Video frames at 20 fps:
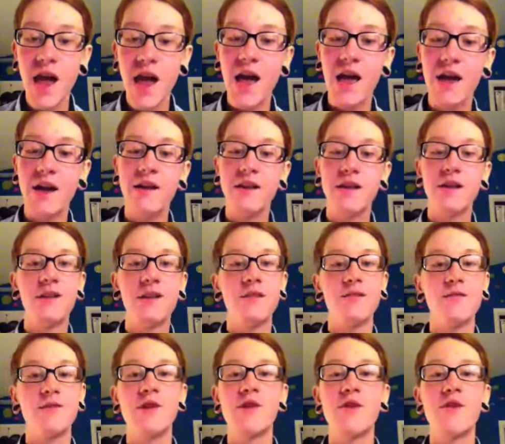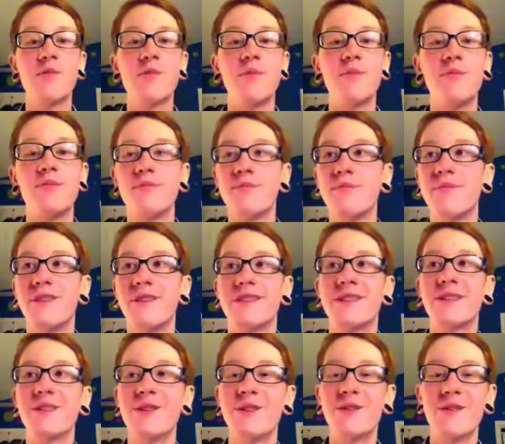and in Europe and
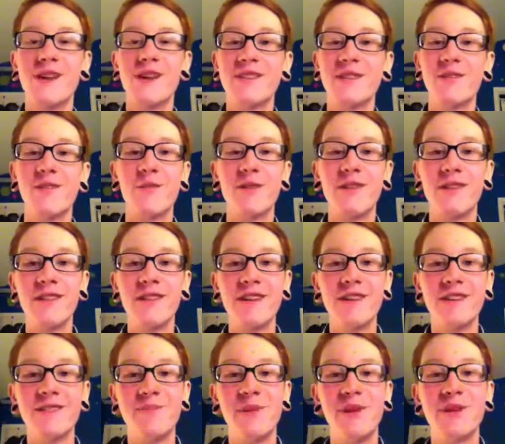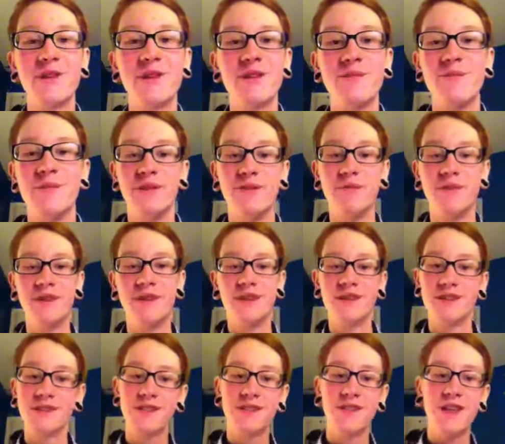basically the rest of the world it's measured in
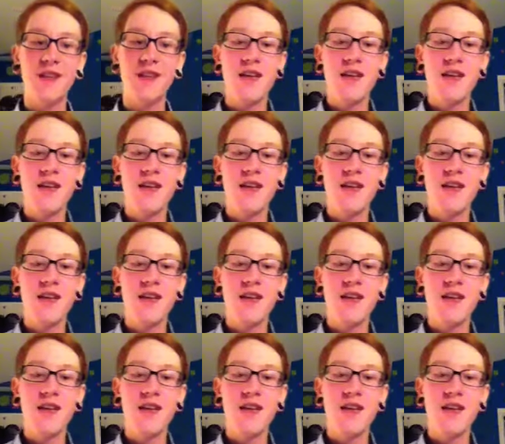millimeters.